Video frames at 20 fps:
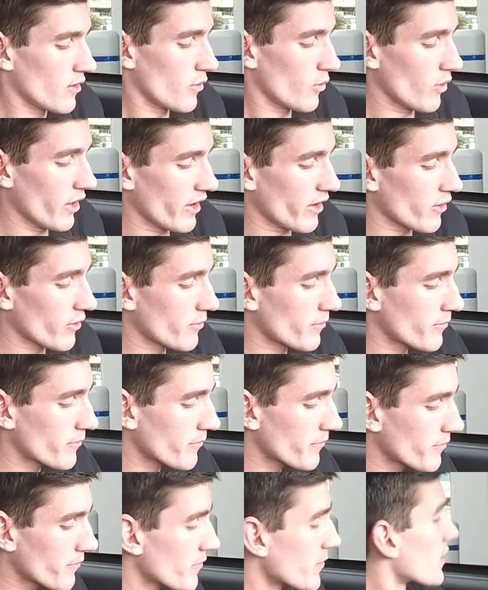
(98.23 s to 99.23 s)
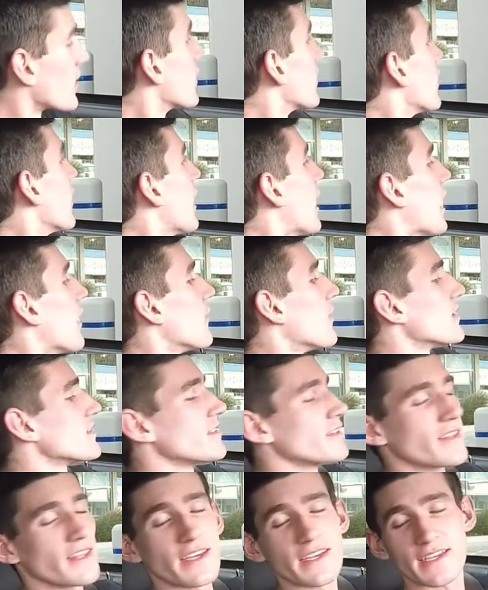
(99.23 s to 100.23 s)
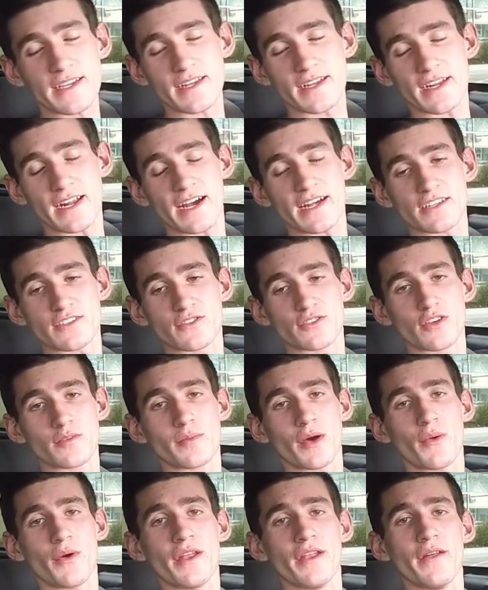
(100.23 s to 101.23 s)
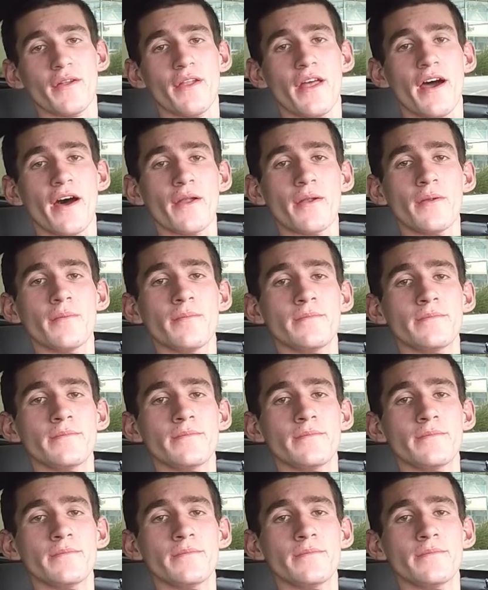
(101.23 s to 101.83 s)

Well, I wasn't thinking and I just rolled my window down.